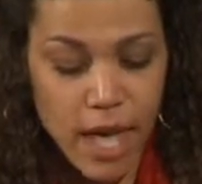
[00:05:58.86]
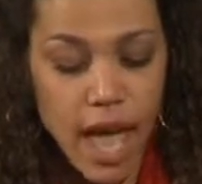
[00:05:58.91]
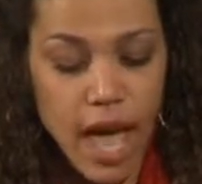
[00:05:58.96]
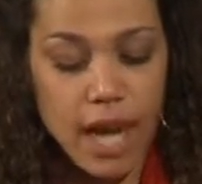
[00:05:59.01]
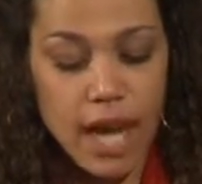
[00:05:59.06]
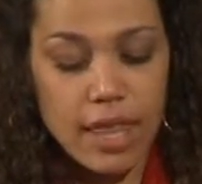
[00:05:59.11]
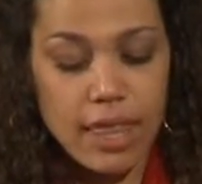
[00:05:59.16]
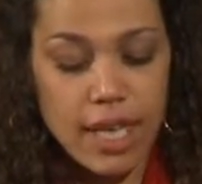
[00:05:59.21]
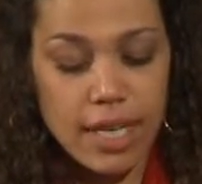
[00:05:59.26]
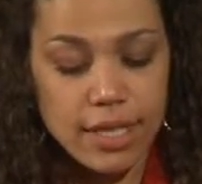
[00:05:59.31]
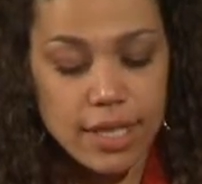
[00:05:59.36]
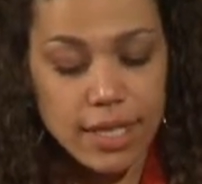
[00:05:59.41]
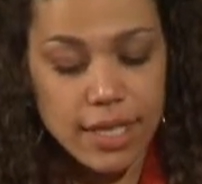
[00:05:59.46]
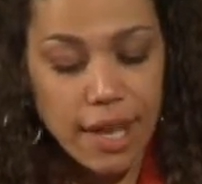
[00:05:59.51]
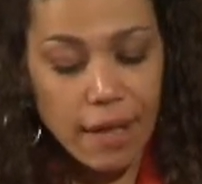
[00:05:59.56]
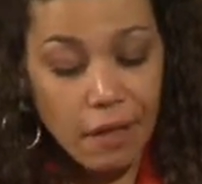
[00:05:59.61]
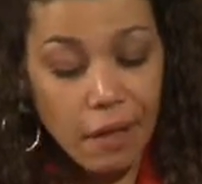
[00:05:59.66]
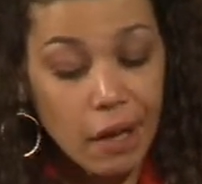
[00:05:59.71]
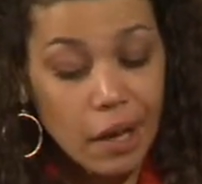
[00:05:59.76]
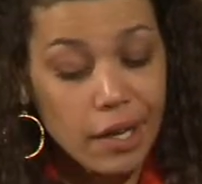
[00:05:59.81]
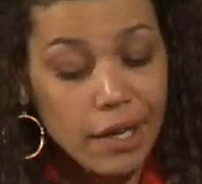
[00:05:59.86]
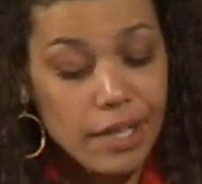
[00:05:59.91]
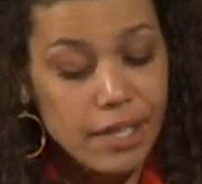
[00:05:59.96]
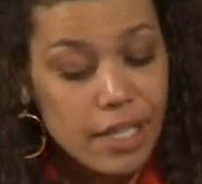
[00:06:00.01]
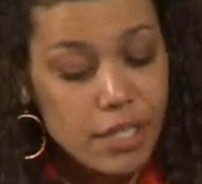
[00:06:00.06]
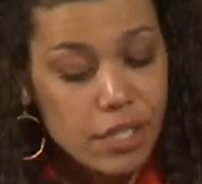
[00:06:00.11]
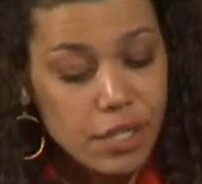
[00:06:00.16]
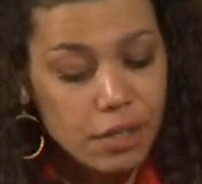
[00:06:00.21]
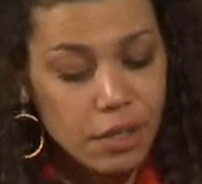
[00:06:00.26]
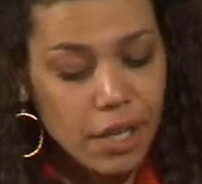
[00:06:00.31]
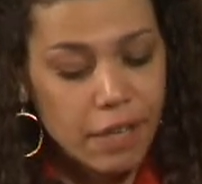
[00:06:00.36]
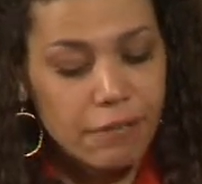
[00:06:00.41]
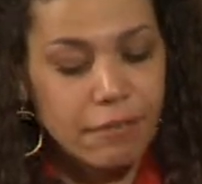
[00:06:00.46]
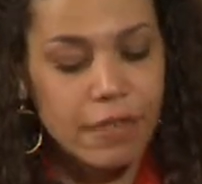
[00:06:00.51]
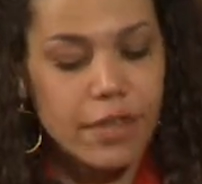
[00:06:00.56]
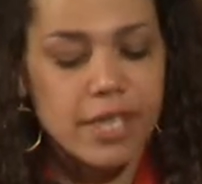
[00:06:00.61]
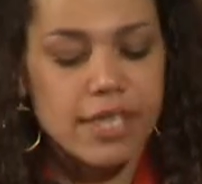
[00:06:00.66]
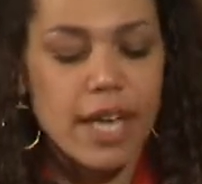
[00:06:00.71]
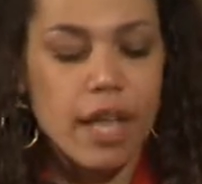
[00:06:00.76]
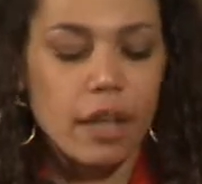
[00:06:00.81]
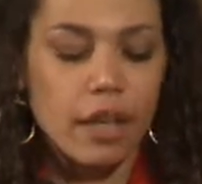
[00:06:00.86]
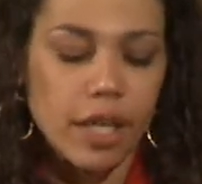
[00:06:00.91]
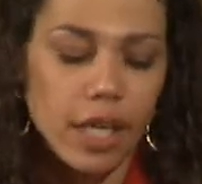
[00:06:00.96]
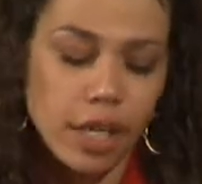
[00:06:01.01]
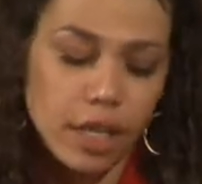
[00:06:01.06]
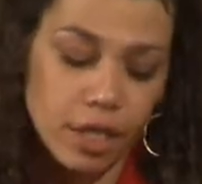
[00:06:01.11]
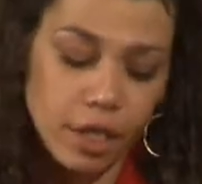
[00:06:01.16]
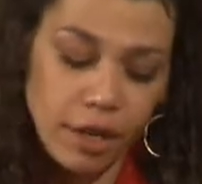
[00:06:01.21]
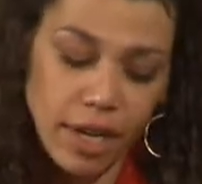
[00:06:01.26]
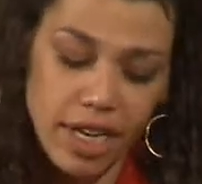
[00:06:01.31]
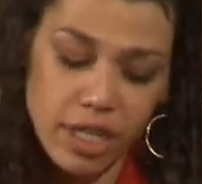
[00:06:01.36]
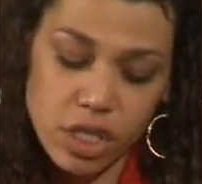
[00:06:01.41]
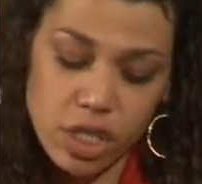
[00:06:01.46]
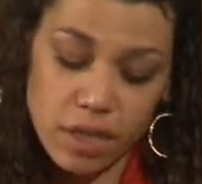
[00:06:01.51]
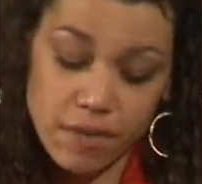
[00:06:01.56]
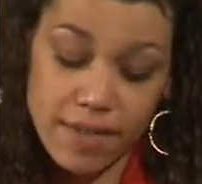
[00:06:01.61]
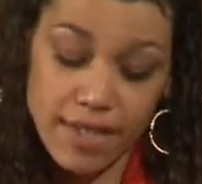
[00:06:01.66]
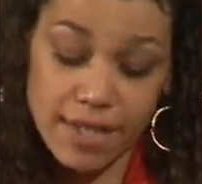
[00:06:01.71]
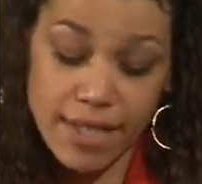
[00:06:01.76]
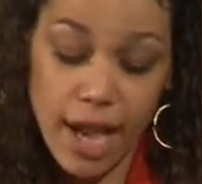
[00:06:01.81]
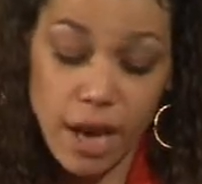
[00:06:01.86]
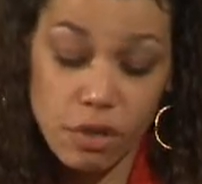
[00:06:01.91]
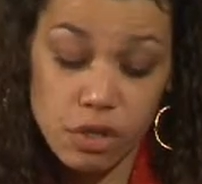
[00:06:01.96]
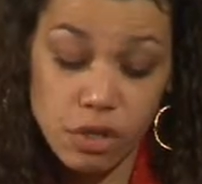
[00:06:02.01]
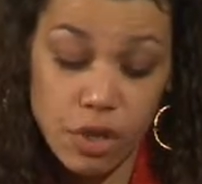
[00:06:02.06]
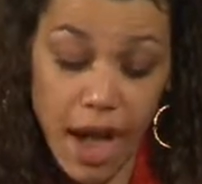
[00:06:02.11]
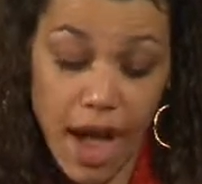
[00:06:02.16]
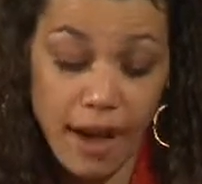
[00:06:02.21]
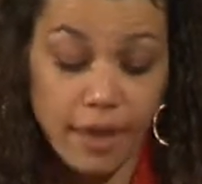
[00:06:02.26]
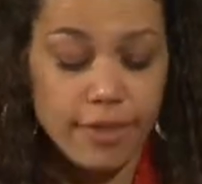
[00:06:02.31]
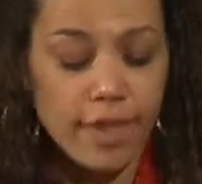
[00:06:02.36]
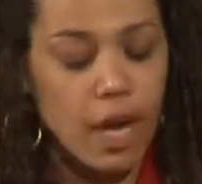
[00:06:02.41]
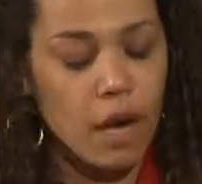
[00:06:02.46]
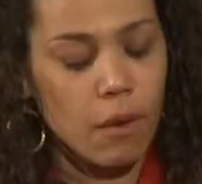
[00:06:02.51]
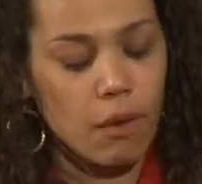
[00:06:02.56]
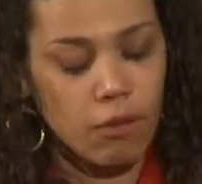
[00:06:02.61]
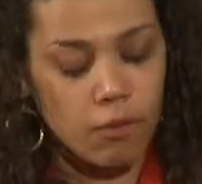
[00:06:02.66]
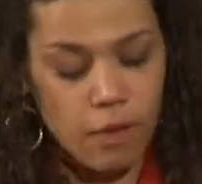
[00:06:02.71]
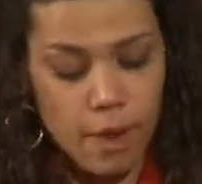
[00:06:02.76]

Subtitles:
And I thank Daniela unconditionally for the delicate curation of the soundtrack that I will